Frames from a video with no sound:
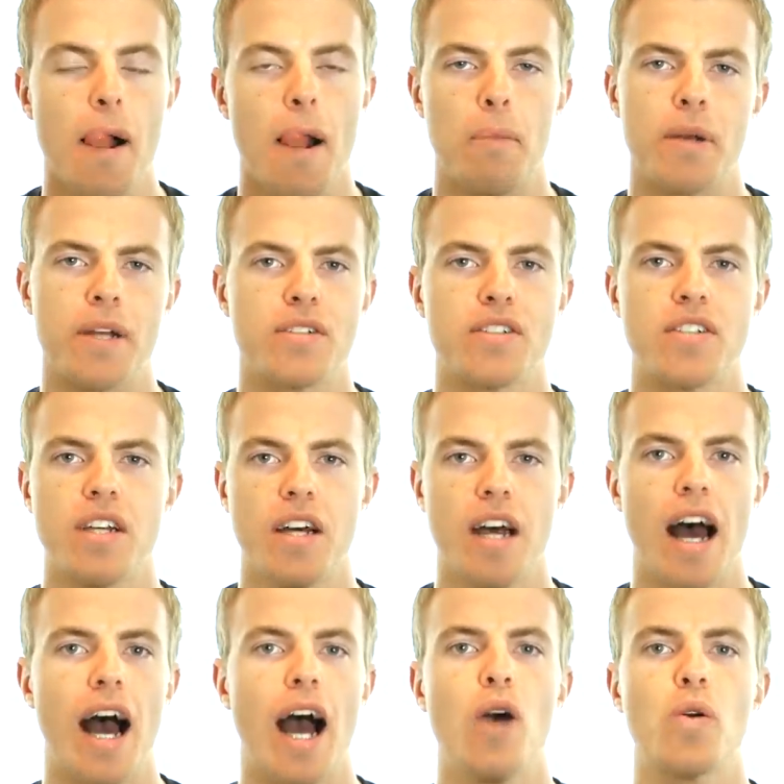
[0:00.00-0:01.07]
Because
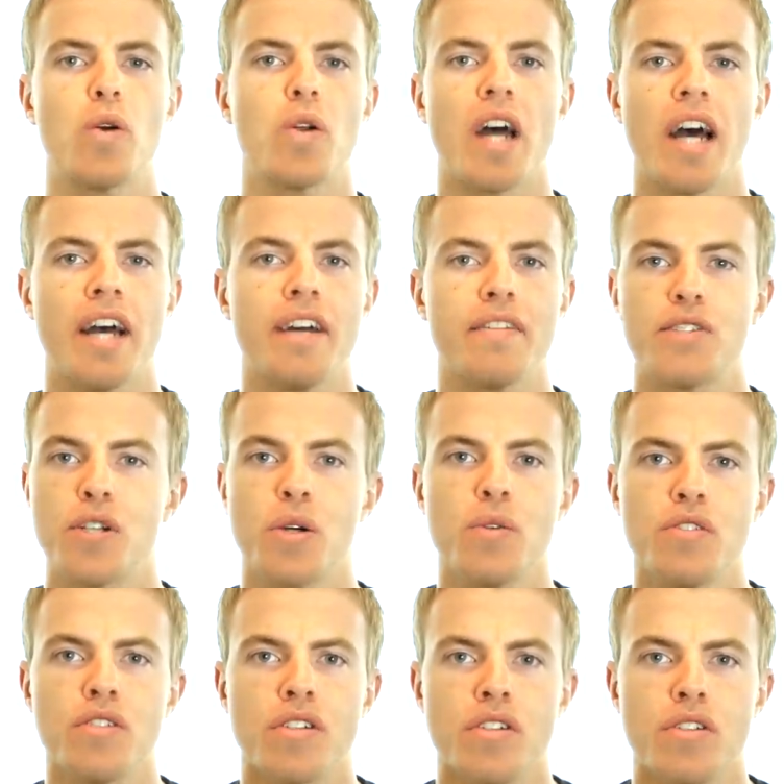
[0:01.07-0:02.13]
how could I have
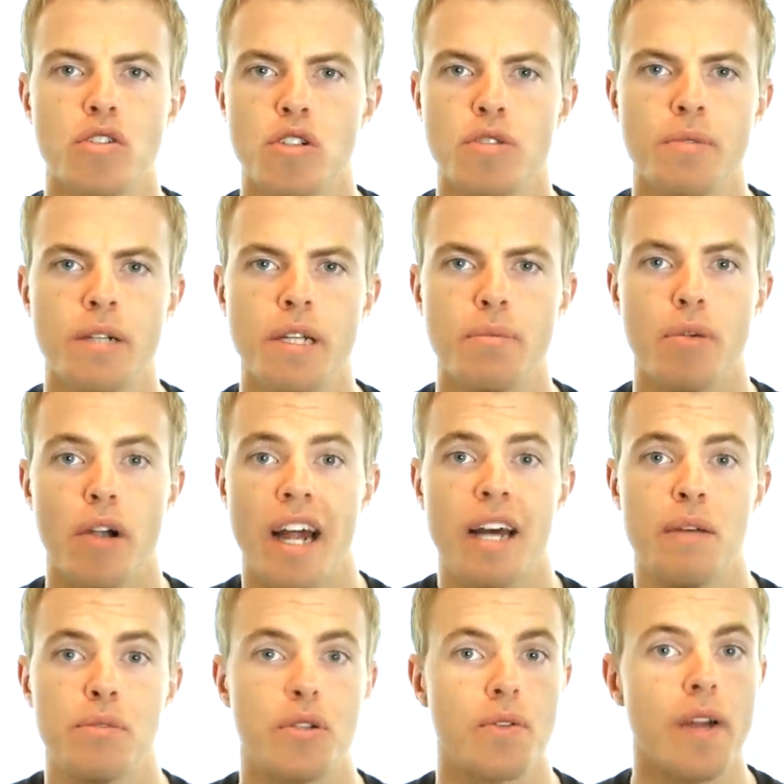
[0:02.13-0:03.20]
chosen to be
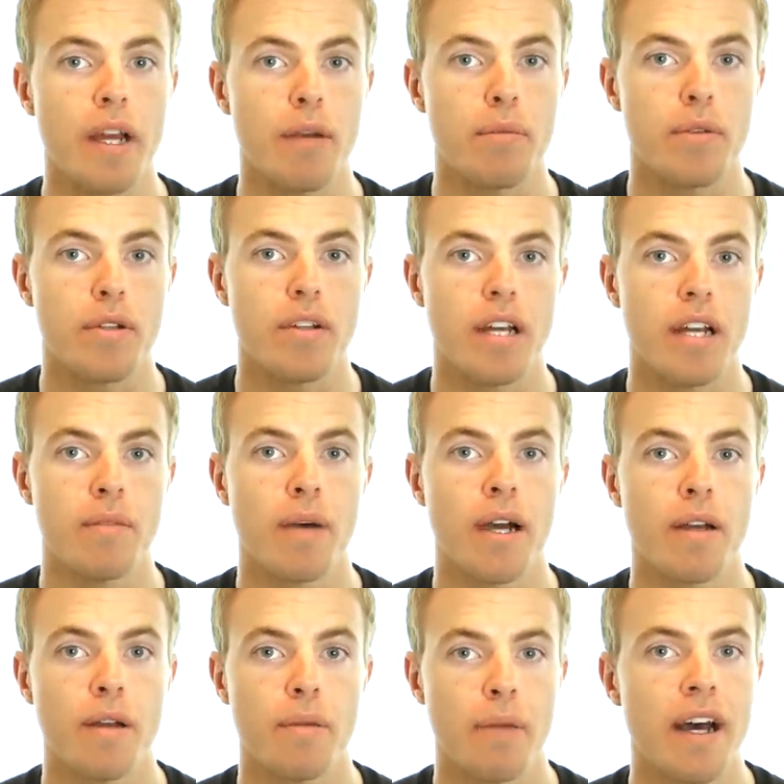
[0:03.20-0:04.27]
perhaps raped in
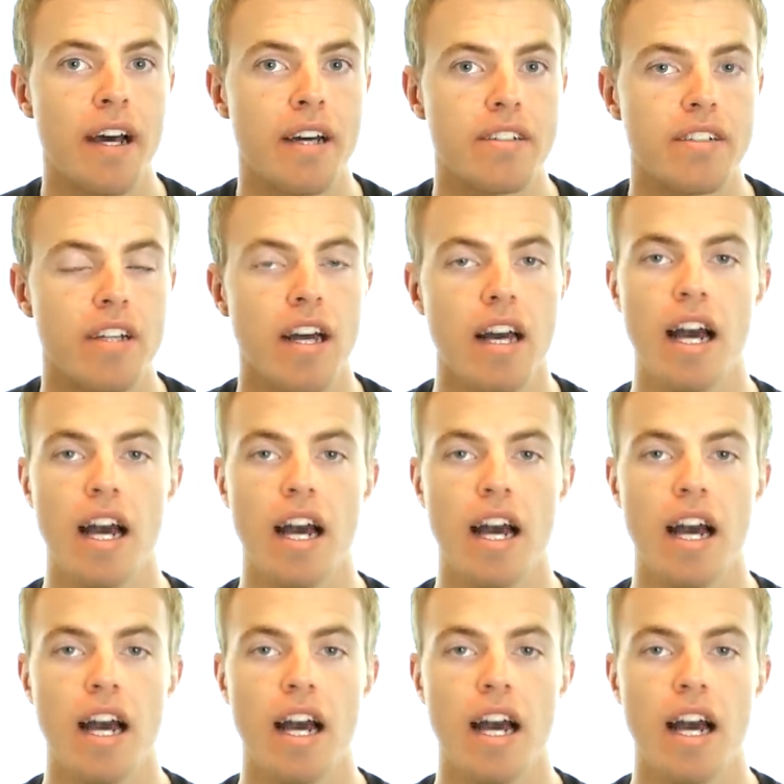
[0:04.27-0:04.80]
my past?